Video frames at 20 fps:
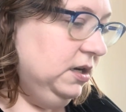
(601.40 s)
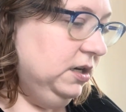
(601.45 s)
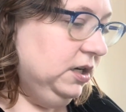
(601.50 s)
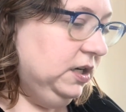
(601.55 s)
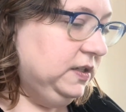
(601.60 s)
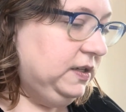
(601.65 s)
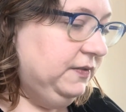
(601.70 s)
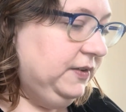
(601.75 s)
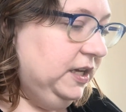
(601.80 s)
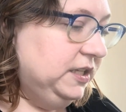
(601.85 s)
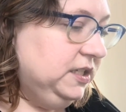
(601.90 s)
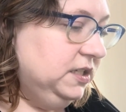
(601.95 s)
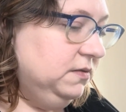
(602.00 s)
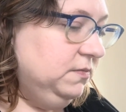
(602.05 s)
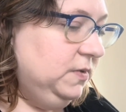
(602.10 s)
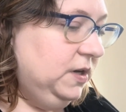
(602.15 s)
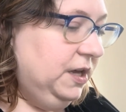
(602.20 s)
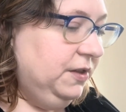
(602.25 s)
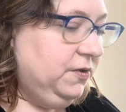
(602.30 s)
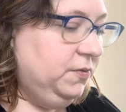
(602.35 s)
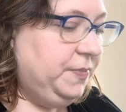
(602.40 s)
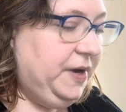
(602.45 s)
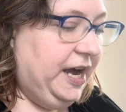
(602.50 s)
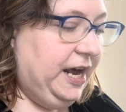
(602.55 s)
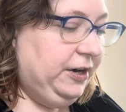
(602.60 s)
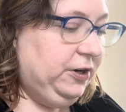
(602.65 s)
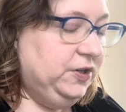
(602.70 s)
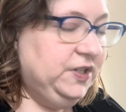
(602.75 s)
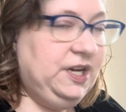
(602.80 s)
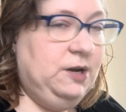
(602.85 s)
because I've got some other
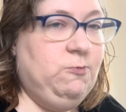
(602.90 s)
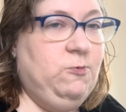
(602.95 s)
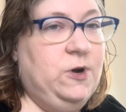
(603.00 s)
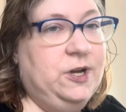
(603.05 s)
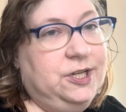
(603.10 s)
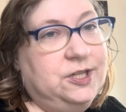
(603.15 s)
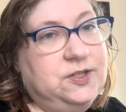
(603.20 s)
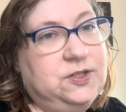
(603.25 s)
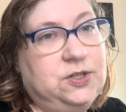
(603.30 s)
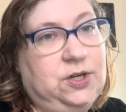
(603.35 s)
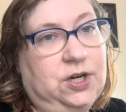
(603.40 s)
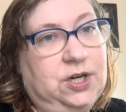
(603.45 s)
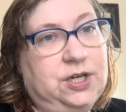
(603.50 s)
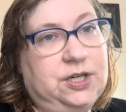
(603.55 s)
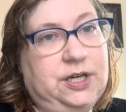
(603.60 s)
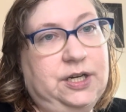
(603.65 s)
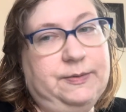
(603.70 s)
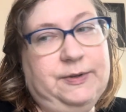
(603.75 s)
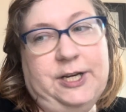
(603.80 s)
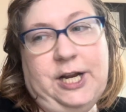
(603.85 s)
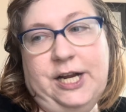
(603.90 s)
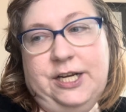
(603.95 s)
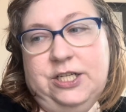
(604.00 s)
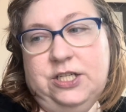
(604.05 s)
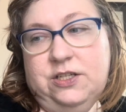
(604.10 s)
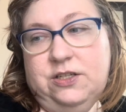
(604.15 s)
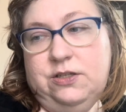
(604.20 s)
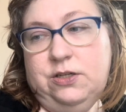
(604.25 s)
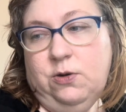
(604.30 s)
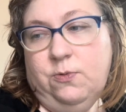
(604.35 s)
patterns I want to start, but I
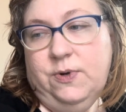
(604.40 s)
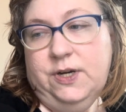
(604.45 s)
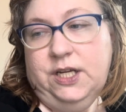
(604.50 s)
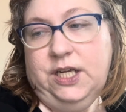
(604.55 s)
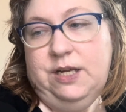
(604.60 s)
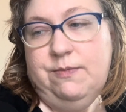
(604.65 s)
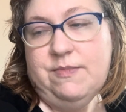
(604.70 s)
just don't want to keep